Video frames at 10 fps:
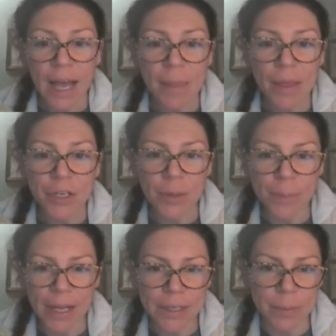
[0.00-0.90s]
And then your
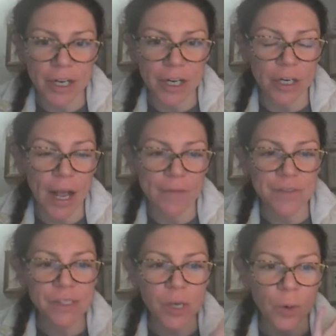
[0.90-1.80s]
body paragraph.
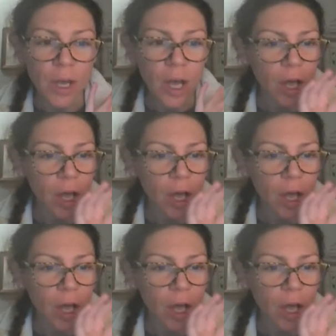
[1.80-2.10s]
So